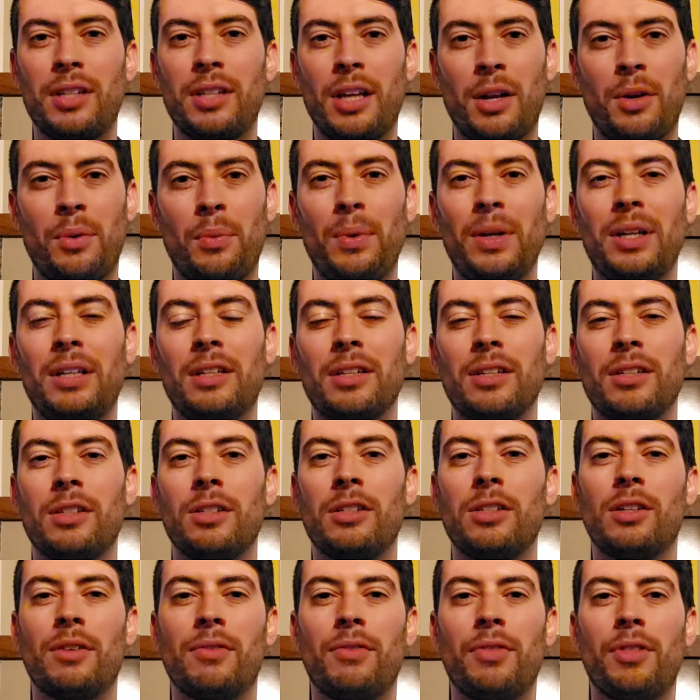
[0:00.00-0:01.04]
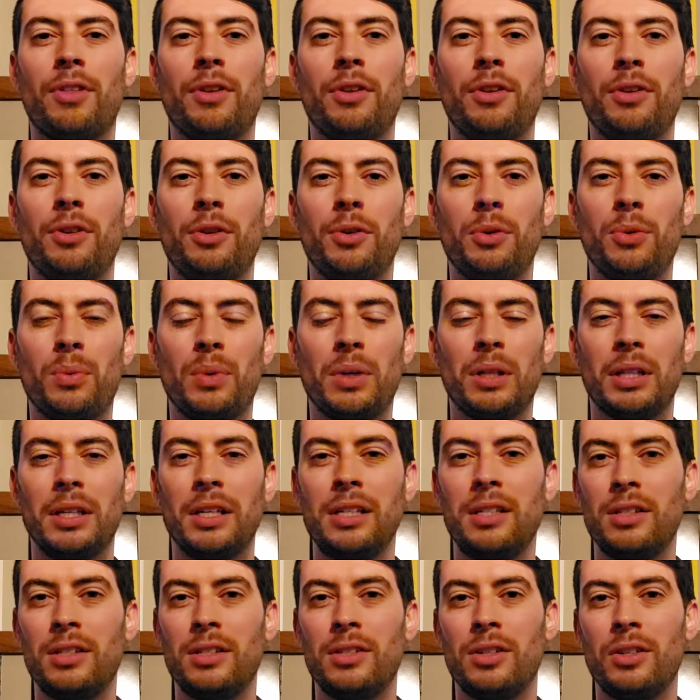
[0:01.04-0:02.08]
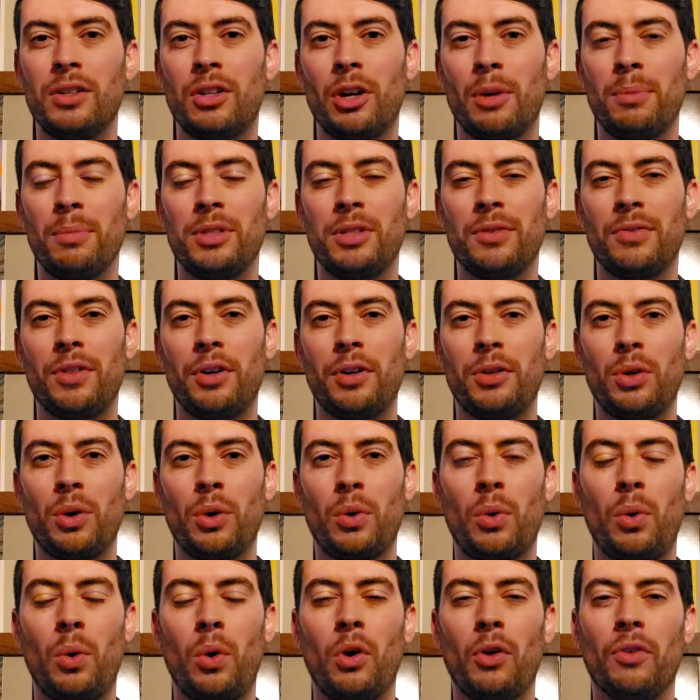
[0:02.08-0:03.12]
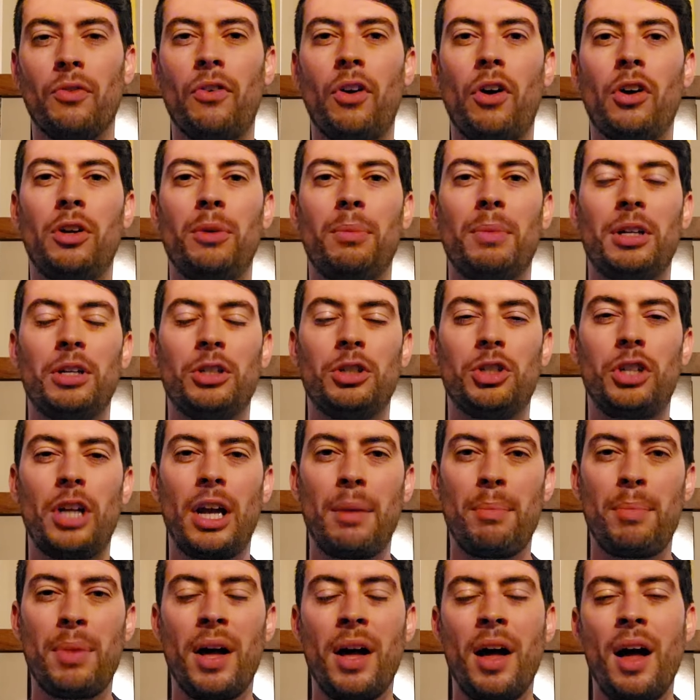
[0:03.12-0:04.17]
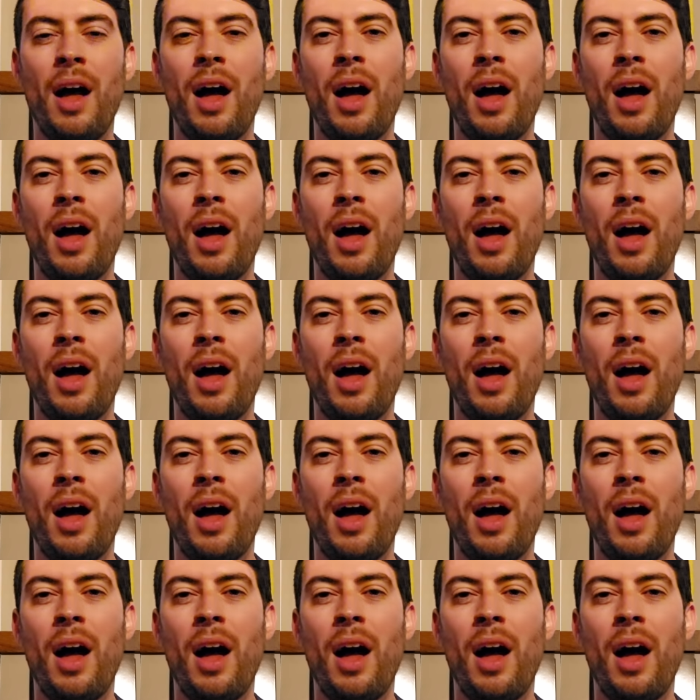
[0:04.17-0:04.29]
and weaknesses of the new releases in terms of their total oil volume and shape.